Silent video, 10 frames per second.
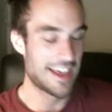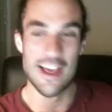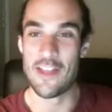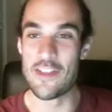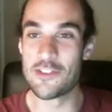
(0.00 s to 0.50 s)

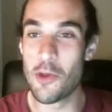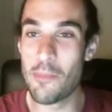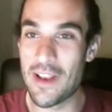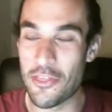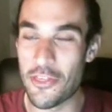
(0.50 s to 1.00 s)
There's not
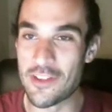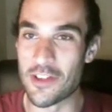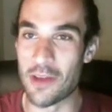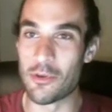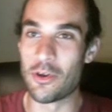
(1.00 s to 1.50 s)
many things
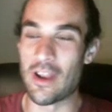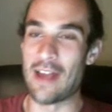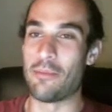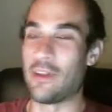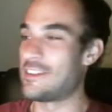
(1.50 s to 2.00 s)
I'm good
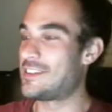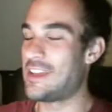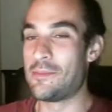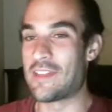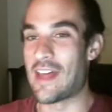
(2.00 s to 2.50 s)
at, but it
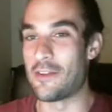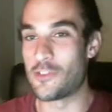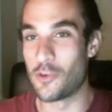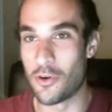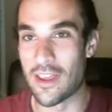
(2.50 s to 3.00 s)
seems that
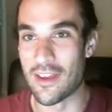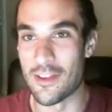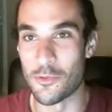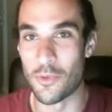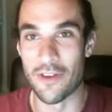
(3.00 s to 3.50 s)
talking
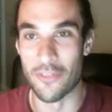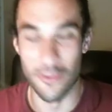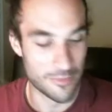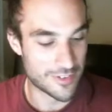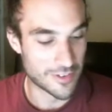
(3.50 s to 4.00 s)
is one of
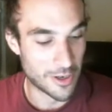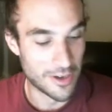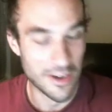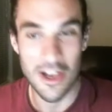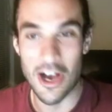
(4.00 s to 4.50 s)
them.
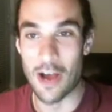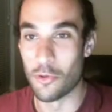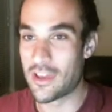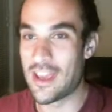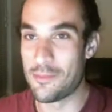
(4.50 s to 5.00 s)
So I
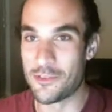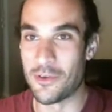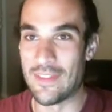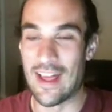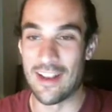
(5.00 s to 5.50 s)
will keep
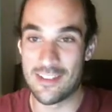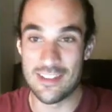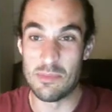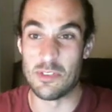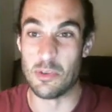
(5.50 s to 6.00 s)
doing that. It
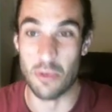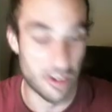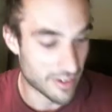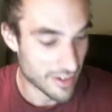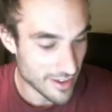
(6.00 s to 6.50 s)
seems to
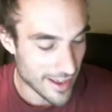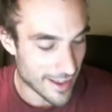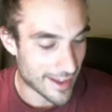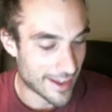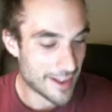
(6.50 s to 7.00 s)
work.
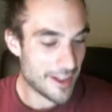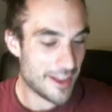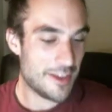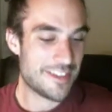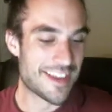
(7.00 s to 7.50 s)

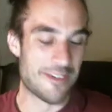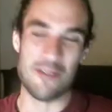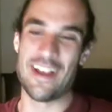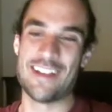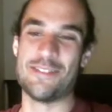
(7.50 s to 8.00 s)
Anyway,
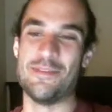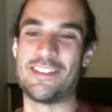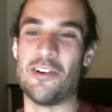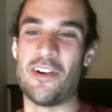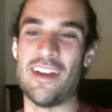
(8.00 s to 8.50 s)
we had some
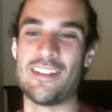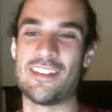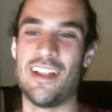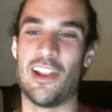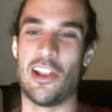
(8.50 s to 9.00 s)
stories.
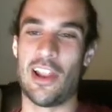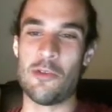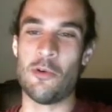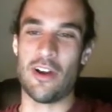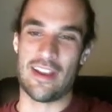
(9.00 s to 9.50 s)
Lolly
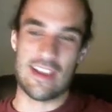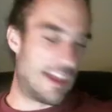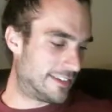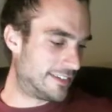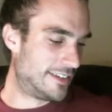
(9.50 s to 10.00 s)
water,
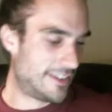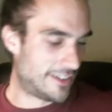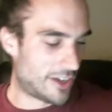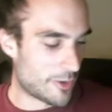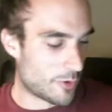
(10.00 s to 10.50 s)
yes.
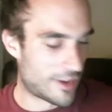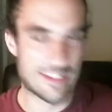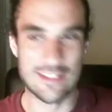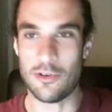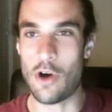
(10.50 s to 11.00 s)
Lolly water.
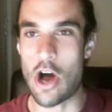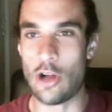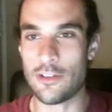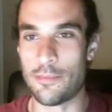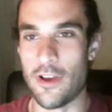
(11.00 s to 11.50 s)
That's a real
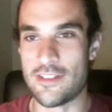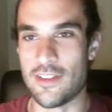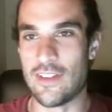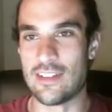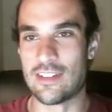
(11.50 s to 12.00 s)
old person
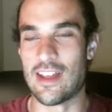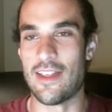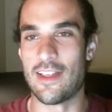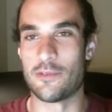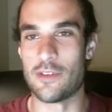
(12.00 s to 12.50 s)
thing to say.
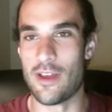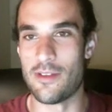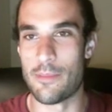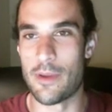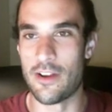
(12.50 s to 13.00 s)
That's what
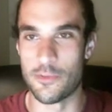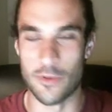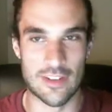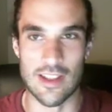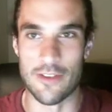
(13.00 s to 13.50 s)
your parents would
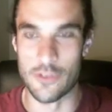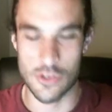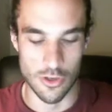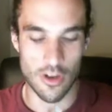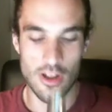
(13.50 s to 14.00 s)
have said for
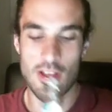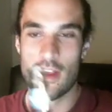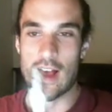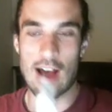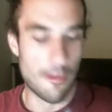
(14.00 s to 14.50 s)
sure.
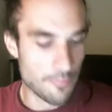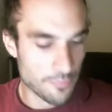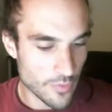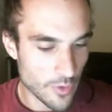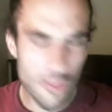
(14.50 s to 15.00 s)

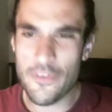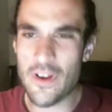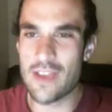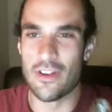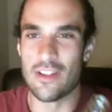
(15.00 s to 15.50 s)
What the fuck
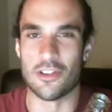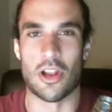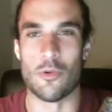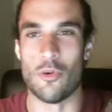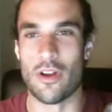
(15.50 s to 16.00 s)
even is
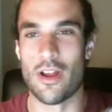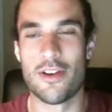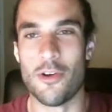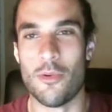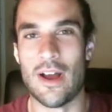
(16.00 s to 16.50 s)
lolly water? I don't
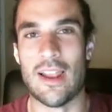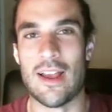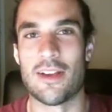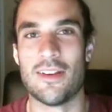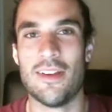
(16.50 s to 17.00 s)
know why
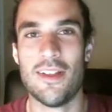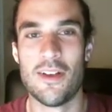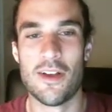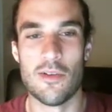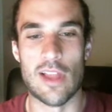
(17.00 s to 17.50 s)

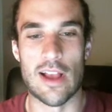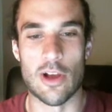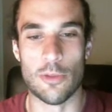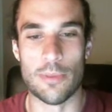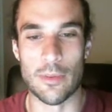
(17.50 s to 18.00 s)
like
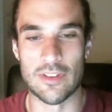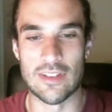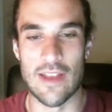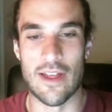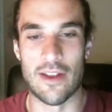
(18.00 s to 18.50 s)
old people
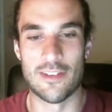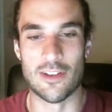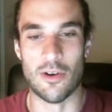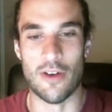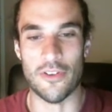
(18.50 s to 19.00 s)
say that
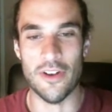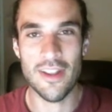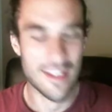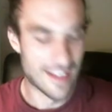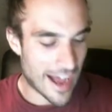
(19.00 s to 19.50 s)
so often.
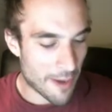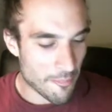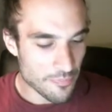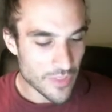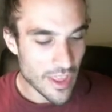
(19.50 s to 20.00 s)

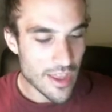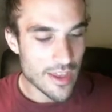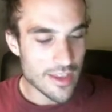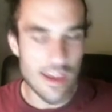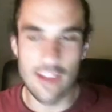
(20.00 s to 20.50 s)

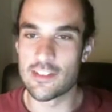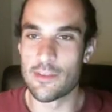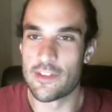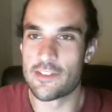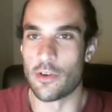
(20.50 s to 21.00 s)
Yeah, so
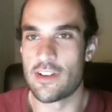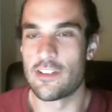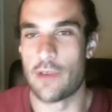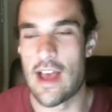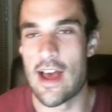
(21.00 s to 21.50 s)
some of the stories
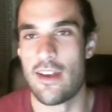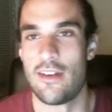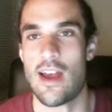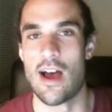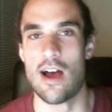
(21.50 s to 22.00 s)
that we had
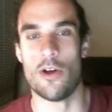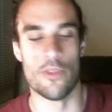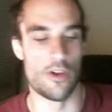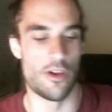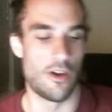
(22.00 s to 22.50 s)
on
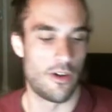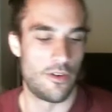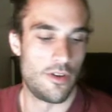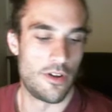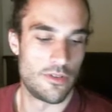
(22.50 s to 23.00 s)

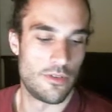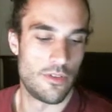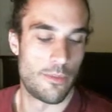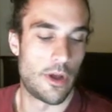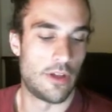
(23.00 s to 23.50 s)

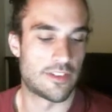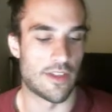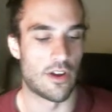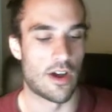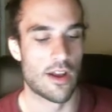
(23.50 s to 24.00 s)
the Pulse the
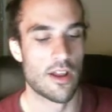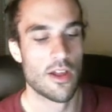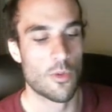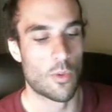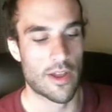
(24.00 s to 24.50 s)
other night.
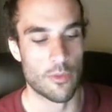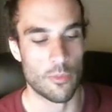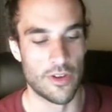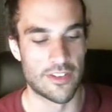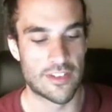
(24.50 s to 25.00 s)
One of them
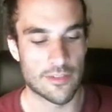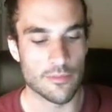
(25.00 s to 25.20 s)
was